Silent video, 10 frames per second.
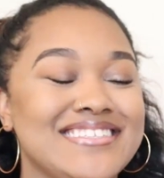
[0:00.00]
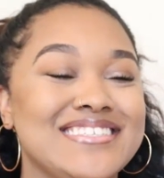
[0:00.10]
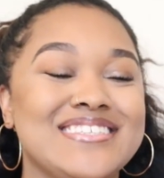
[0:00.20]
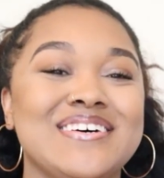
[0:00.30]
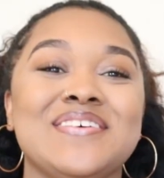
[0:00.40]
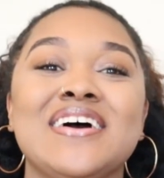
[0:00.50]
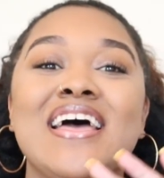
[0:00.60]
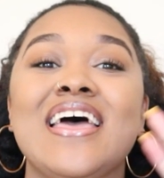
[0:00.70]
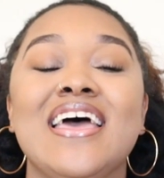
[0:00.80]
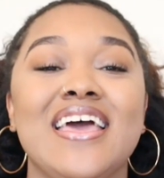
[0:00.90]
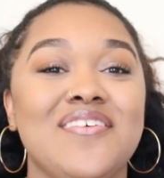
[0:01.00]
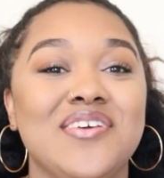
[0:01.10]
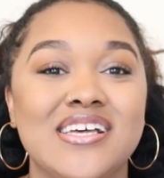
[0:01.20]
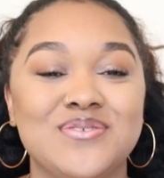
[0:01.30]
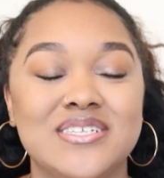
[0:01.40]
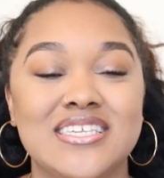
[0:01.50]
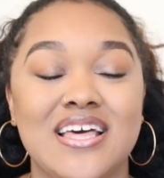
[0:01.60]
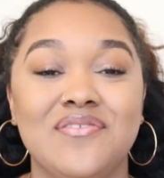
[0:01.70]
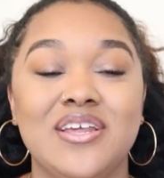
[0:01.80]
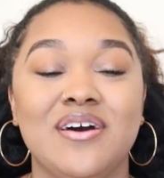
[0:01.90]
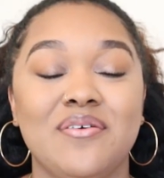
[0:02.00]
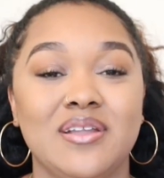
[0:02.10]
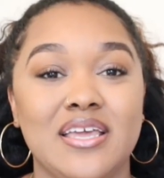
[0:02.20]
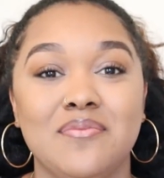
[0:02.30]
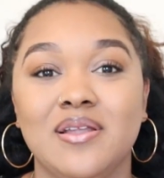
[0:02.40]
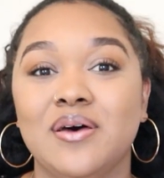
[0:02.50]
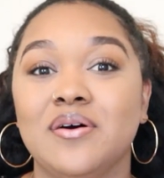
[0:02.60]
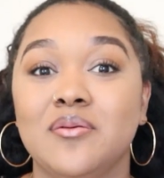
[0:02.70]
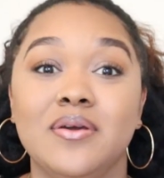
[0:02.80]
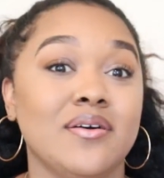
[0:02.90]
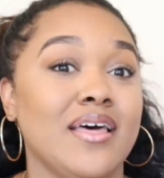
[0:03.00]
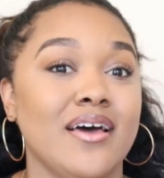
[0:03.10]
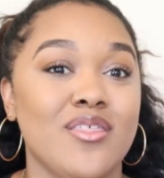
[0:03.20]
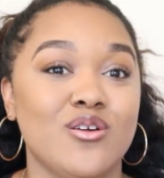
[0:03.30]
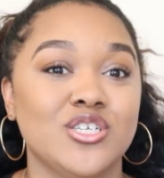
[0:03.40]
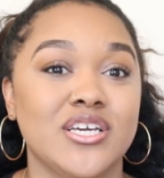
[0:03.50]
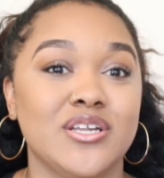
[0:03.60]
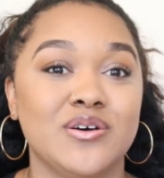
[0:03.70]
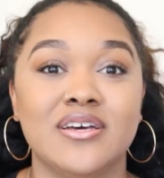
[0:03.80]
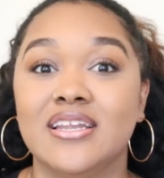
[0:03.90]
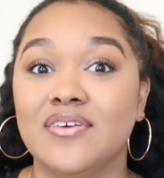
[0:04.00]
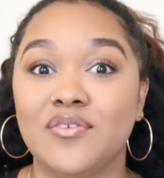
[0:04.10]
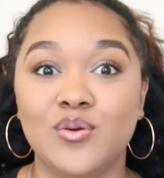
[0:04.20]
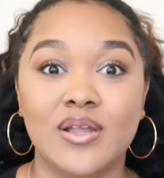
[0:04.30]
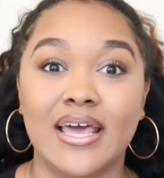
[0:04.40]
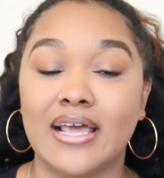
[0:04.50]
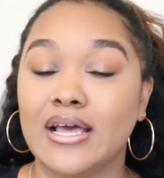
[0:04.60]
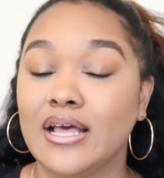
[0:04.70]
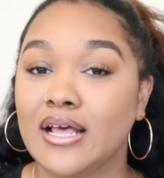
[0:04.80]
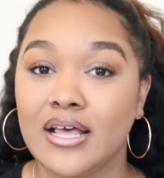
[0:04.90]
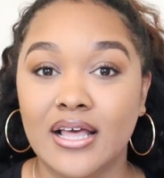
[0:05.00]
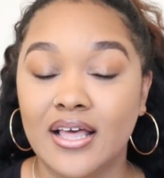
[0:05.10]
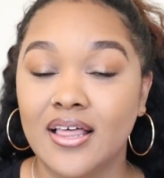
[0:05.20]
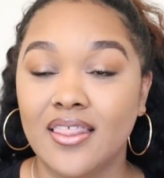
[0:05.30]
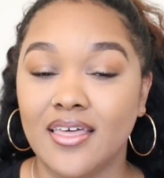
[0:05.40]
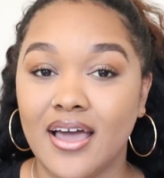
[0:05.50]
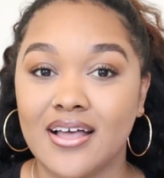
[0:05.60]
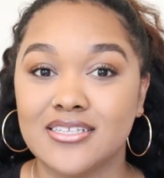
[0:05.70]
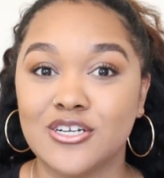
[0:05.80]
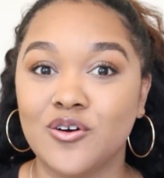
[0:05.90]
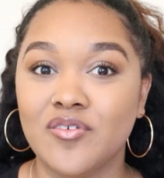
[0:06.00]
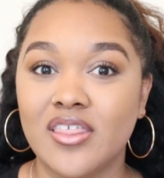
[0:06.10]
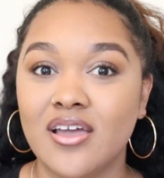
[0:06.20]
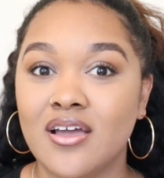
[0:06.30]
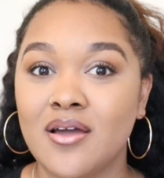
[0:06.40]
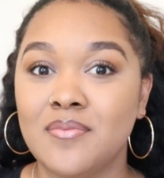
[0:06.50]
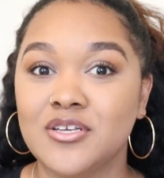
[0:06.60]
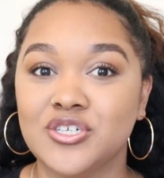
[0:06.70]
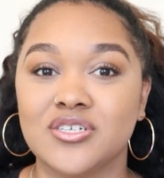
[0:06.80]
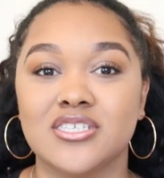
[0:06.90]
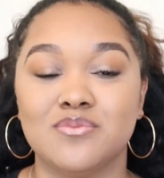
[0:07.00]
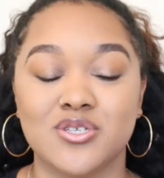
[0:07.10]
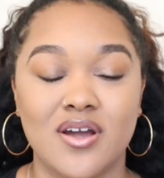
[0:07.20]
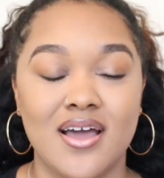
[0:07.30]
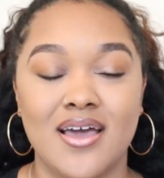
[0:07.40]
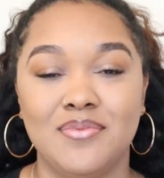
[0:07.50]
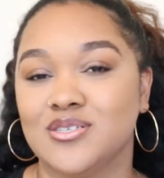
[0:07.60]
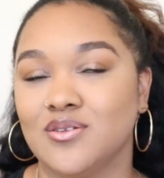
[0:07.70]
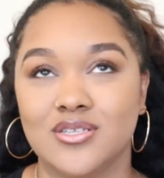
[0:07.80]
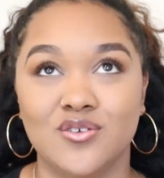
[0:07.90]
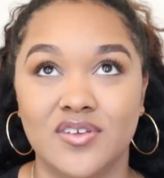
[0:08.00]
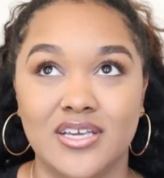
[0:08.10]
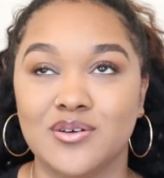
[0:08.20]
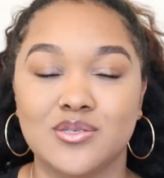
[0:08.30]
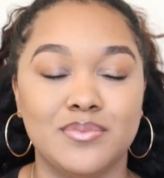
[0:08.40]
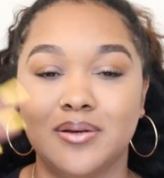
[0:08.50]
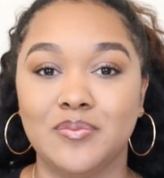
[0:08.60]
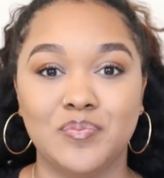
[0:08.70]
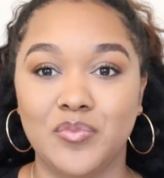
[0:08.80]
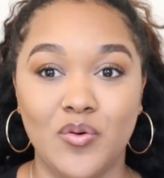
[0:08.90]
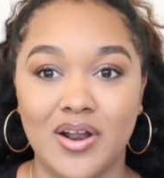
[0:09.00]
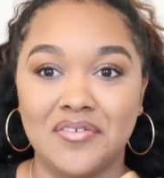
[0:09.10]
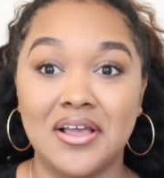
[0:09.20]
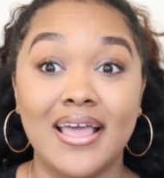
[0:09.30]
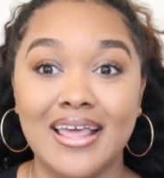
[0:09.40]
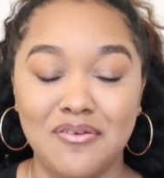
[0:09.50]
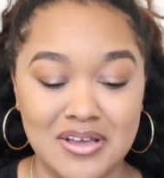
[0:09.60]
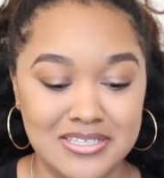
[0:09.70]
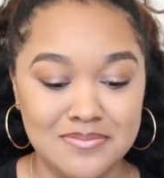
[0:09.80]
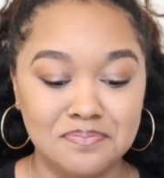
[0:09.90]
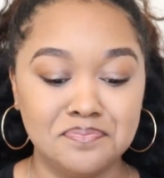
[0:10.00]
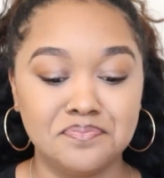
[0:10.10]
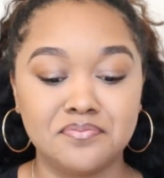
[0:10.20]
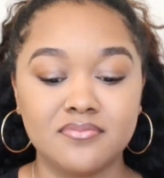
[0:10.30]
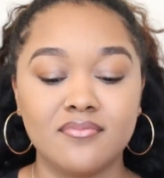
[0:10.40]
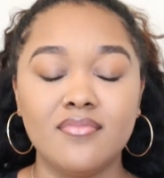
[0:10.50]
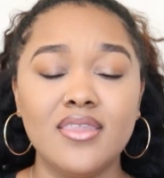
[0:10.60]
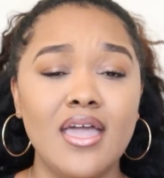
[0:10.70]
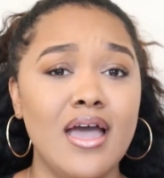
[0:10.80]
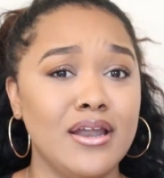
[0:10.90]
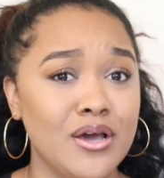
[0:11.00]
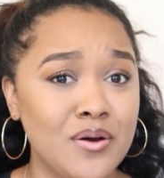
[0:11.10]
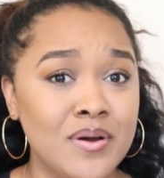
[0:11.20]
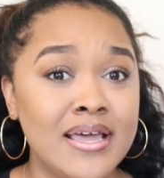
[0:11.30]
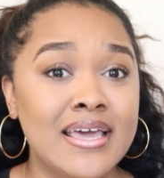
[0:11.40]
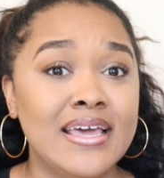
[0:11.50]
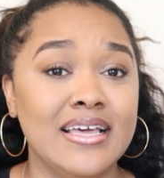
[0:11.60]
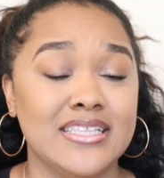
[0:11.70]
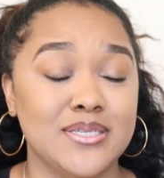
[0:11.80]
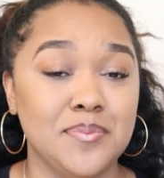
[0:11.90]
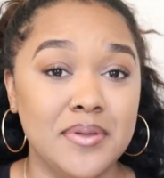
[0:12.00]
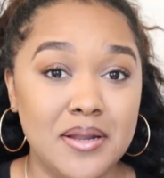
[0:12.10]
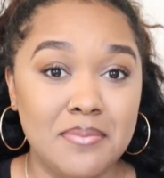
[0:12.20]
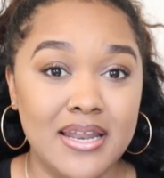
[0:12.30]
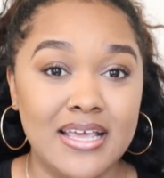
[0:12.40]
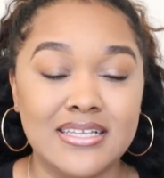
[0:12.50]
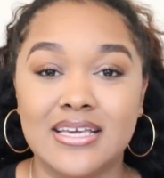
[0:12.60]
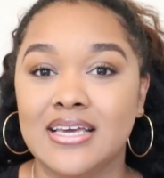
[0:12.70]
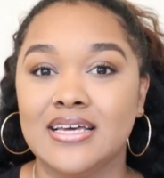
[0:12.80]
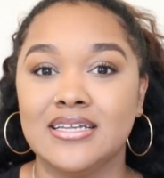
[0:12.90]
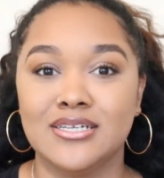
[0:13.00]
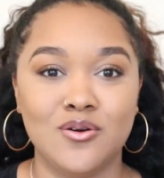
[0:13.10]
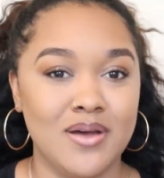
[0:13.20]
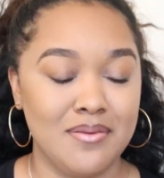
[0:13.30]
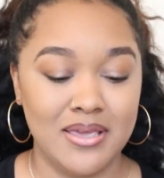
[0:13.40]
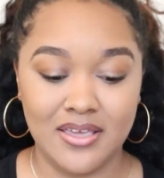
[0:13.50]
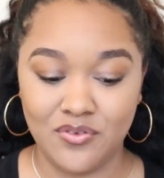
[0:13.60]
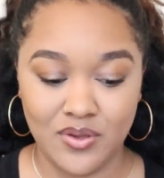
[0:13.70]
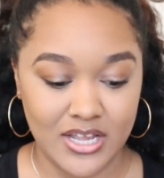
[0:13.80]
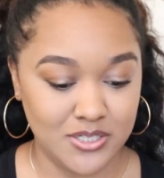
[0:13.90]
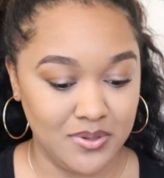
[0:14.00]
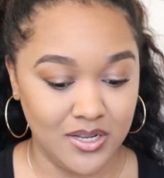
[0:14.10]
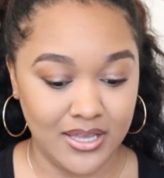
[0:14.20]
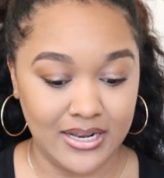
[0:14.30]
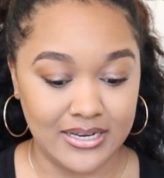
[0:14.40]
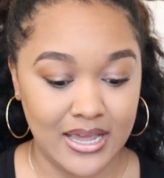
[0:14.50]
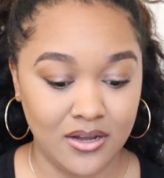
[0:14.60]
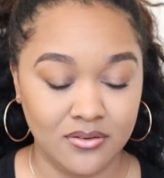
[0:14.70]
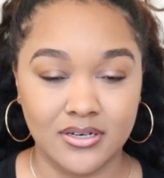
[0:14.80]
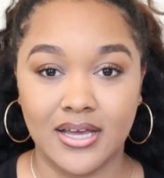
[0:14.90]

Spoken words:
So if you guys want to see that video, I will link it below. It'll be on that other channel. And if you like the content over there, be sure to subscribe. There's only 2 videos, but whatever. Anyways, I know it's been a minute, and don't mind me if you catch me looking down.